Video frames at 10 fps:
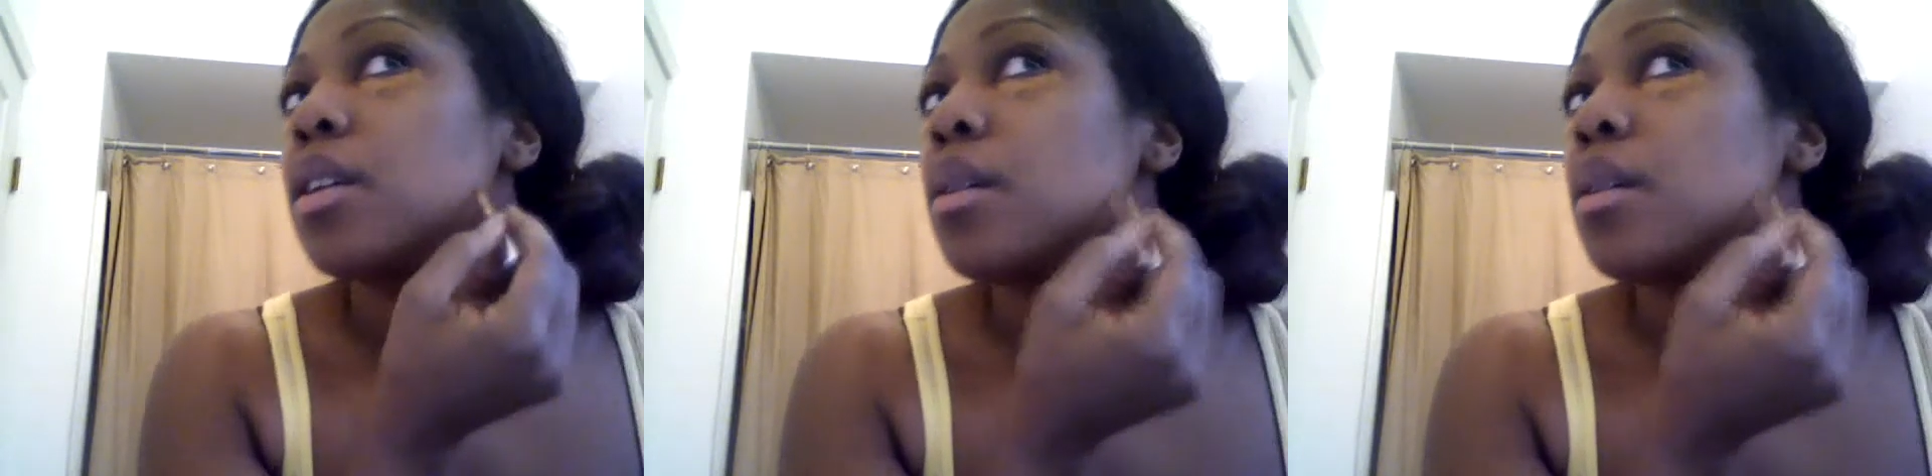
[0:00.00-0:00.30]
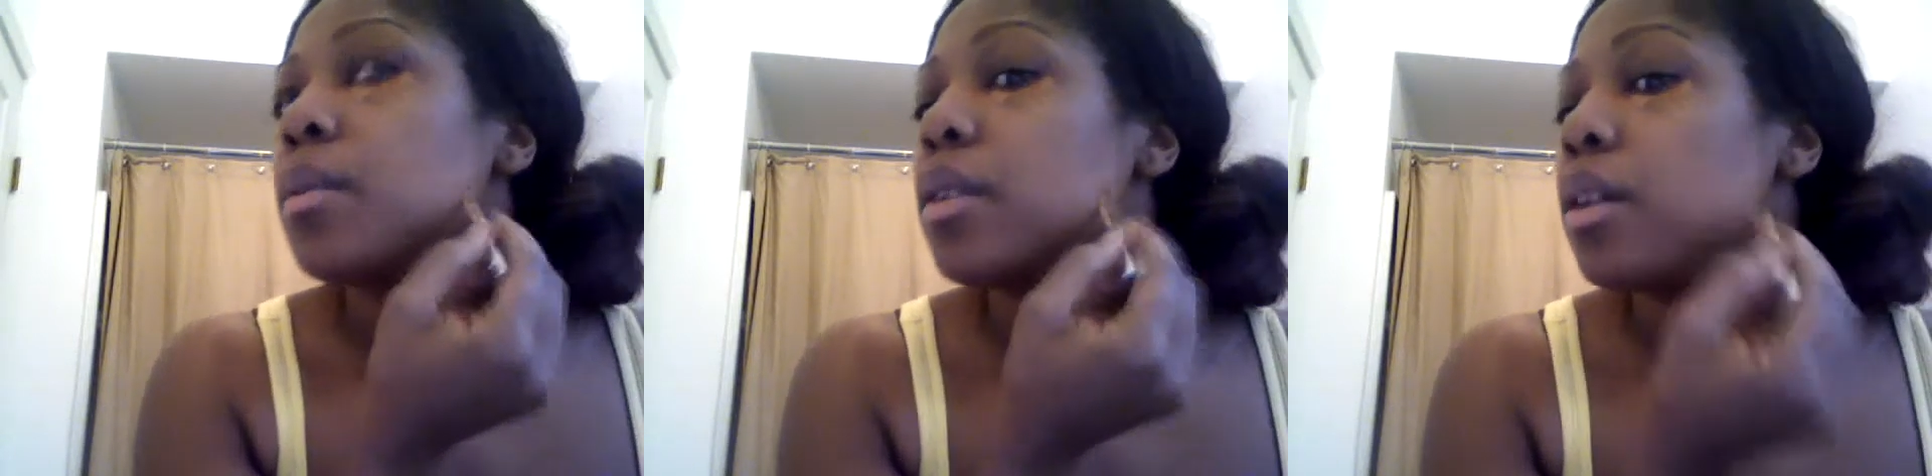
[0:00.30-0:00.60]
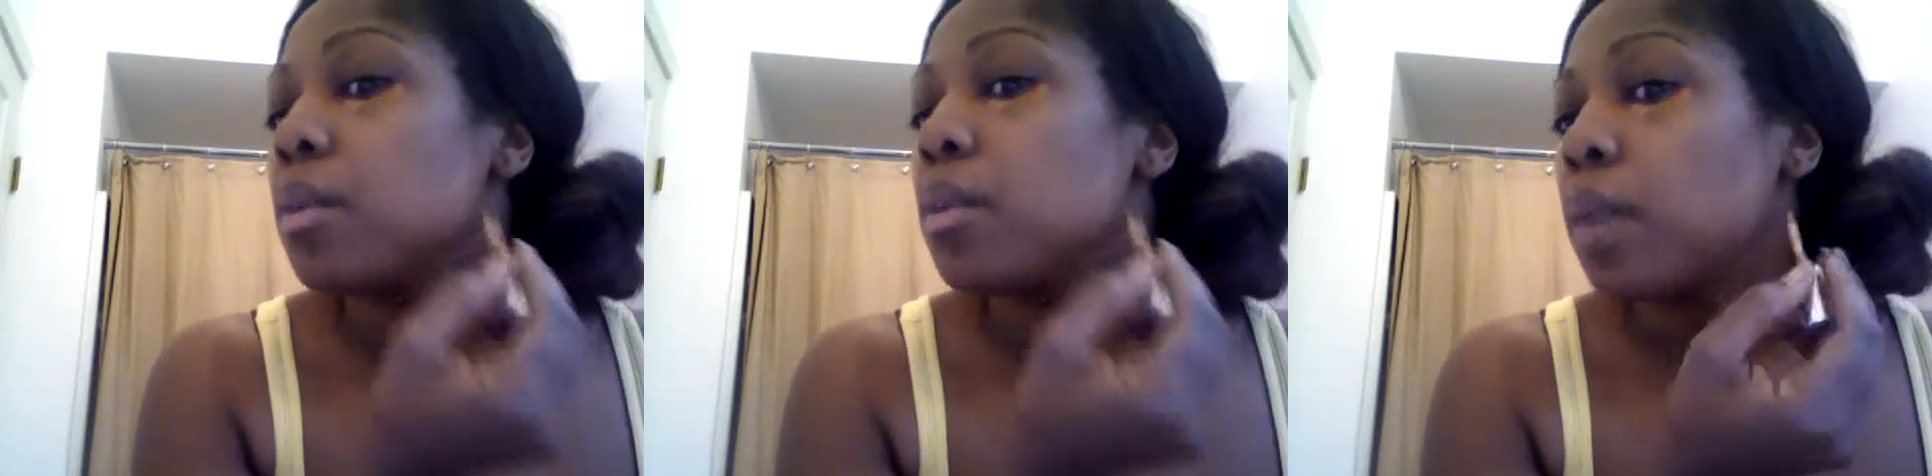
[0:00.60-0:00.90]
I'm gonna put
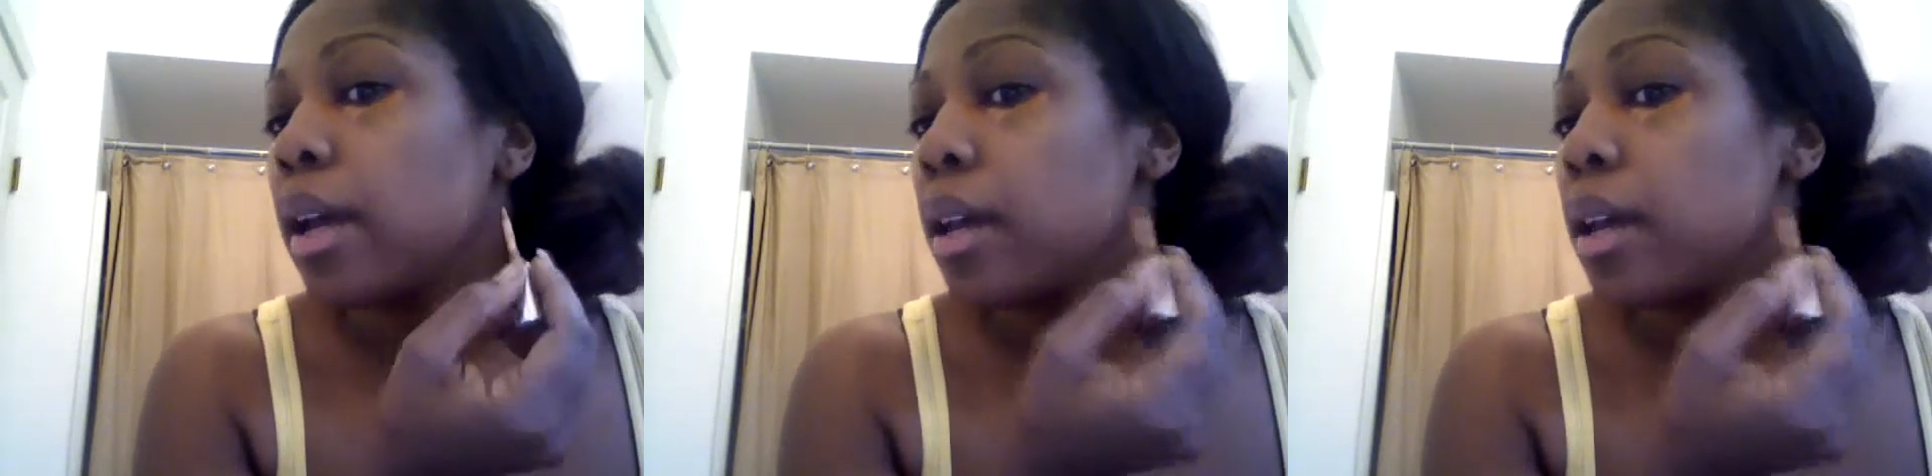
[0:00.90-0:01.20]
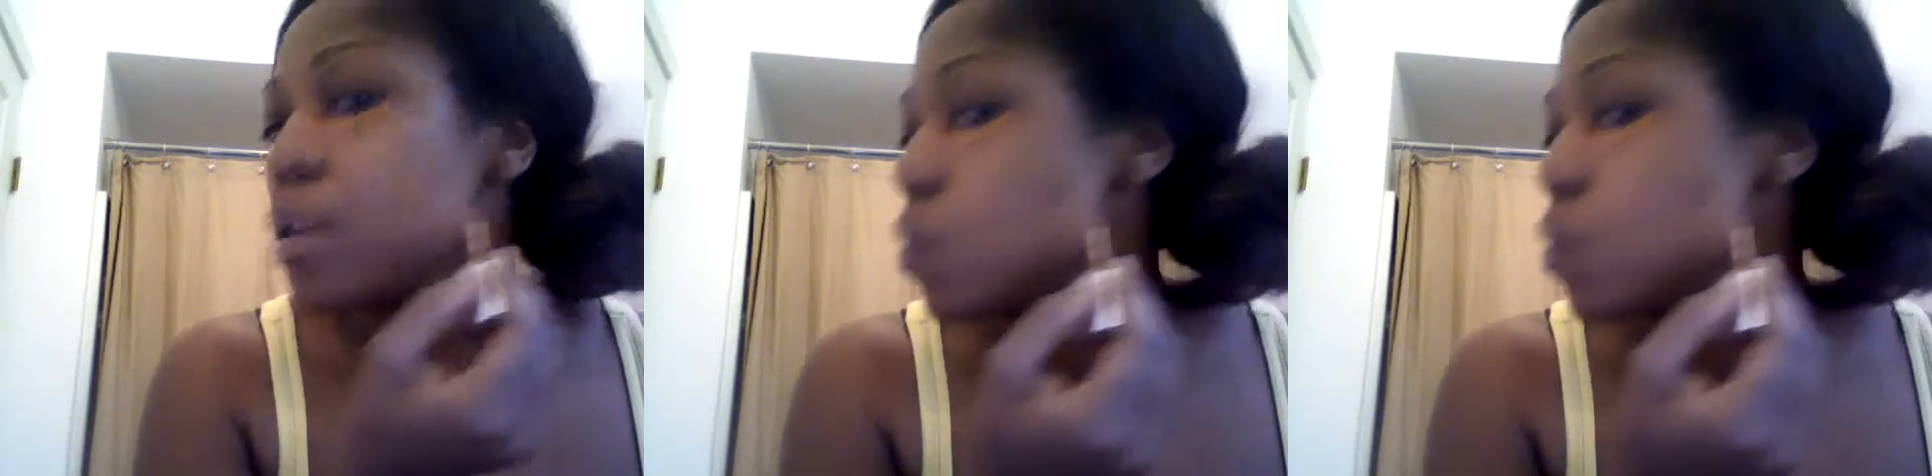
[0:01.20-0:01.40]
it right